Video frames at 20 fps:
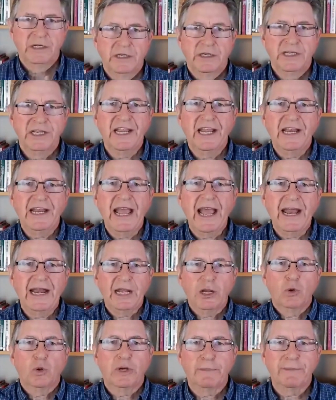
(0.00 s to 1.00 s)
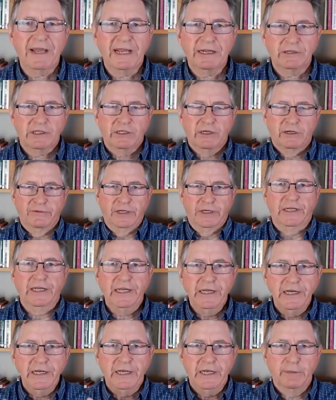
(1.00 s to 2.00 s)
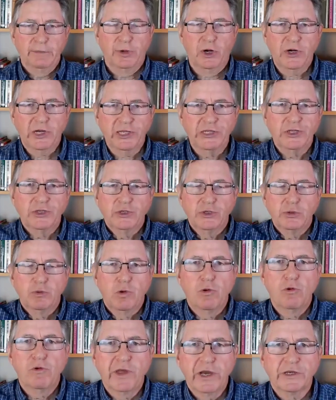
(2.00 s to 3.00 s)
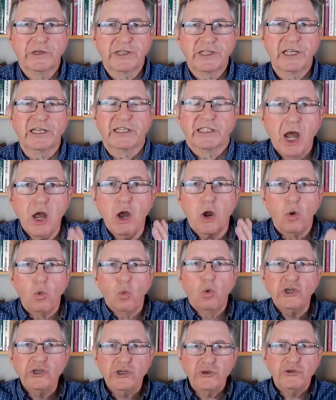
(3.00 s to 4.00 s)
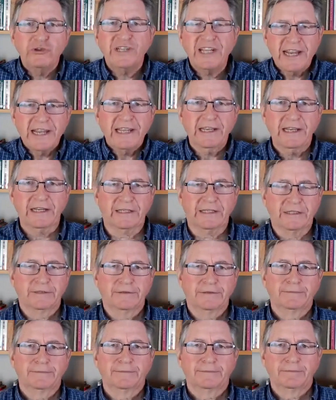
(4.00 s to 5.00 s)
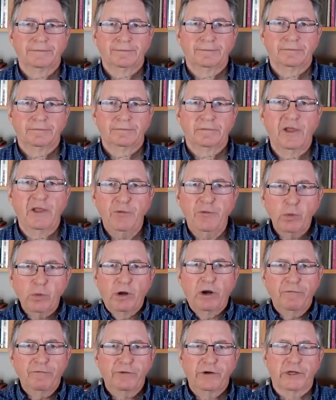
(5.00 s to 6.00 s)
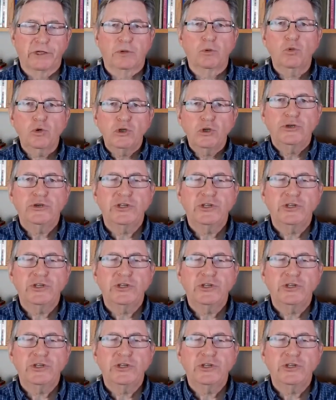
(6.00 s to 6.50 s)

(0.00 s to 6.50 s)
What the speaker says: to get adequate amounts of it into your body to do all those things. Would you take it? If you were offered it, would you